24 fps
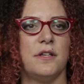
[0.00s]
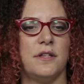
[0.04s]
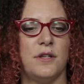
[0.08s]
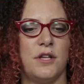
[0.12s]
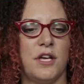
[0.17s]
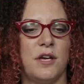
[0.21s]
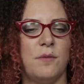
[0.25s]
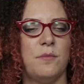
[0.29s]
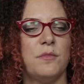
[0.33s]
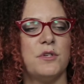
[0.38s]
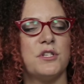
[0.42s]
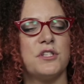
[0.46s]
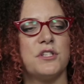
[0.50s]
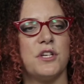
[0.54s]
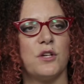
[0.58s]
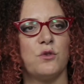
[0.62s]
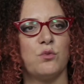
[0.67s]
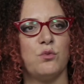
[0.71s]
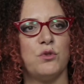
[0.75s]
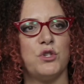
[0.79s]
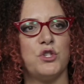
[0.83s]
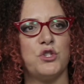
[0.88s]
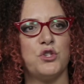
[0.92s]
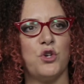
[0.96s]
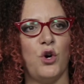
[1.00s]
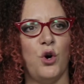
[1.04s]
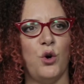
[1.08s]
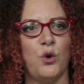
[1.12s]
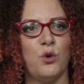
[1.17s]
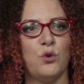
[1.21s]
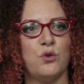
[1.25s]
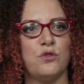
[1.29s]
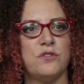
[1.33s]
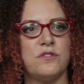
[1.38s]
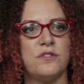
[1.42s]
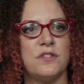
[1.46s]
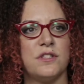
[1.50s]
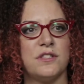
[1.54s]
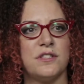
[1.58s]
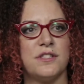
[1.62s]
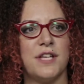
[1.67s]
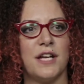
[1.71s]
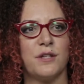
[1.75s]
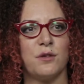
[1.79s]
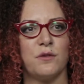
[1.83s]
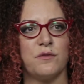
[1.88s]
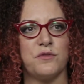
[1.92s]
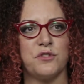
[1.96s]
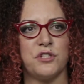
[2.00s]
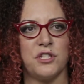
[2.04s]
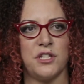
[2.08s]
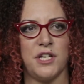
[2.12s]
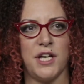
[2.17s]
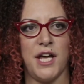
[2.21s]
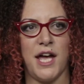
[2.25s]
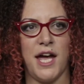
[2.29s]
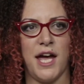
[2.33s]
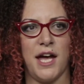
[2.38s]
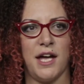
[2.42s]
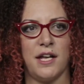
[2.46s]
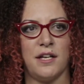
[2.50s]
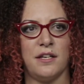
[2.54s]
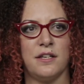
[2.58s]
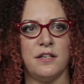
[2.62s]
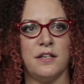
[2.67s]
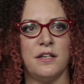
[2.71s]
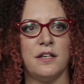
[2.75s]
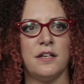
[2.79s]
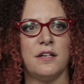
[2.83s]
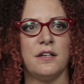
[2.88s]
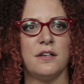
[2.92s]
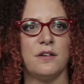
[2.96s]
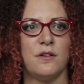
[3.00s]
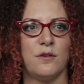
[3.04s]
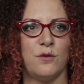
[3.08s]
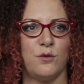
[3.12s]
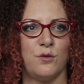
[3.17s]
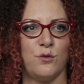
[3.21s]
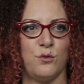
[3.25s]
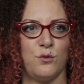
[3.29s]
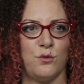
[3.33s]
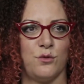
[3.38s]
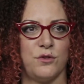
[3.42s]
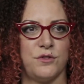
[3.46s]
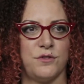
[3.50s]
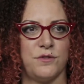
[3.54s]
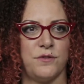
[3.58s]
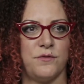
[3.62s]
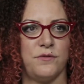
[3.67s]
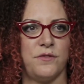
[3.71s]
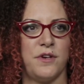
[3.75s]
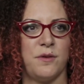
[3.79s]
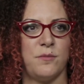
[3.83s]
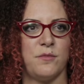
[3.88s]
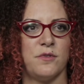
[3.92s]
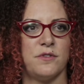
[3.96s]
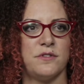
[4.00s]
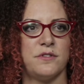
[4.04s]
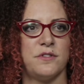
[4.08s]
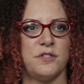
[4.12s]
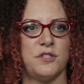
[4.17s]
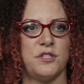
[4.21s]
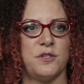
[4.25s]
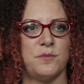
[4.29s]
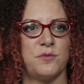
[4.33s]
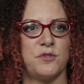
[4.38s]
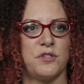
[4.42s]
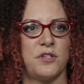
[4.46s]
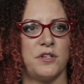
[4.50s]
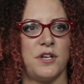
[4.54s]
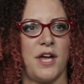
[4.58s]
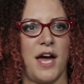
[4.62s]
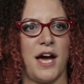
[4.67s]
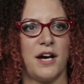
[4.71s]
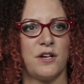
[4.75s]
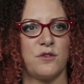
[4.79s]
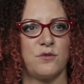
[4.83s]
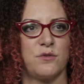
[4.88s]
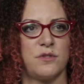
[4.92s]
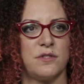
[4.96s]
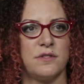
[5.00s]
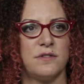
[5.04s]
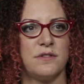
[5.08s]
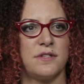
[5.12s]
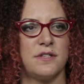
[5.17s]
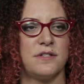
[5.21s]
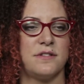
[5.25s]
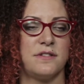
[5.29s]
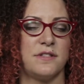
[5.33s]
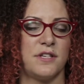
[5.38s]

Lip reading: The image that we chose is that of Shirihan, who is a famous Egyptian actress and